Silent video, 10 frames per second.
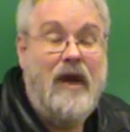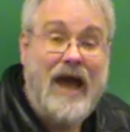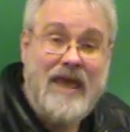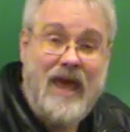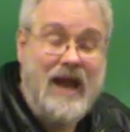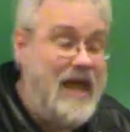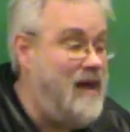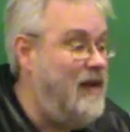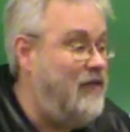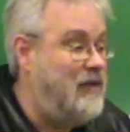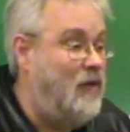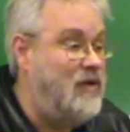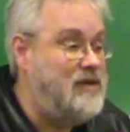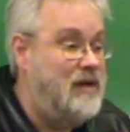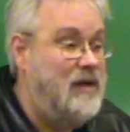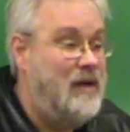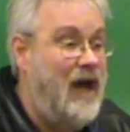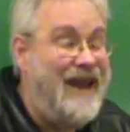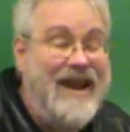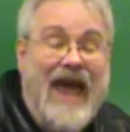Again, hinting that there was
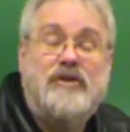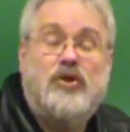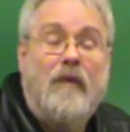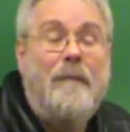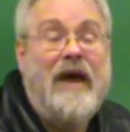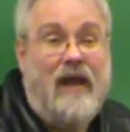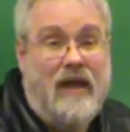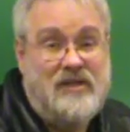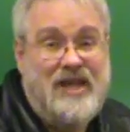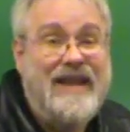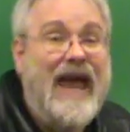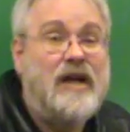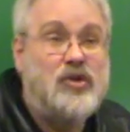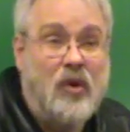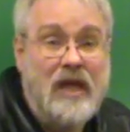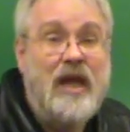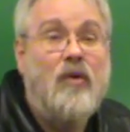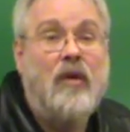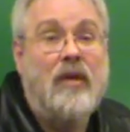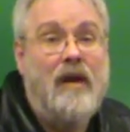a natural balance, a natural
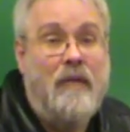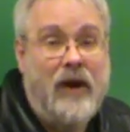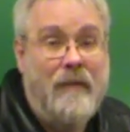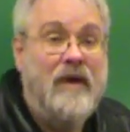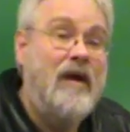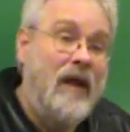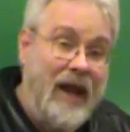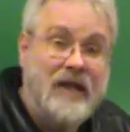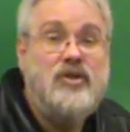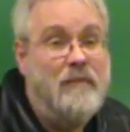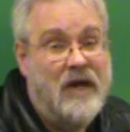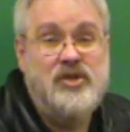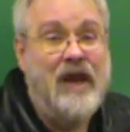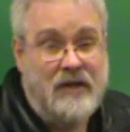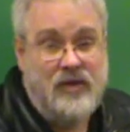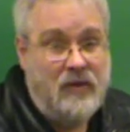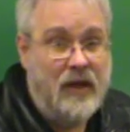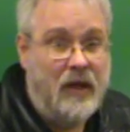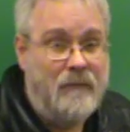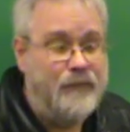equilibrium. Not too much, not too
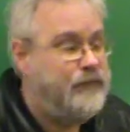little.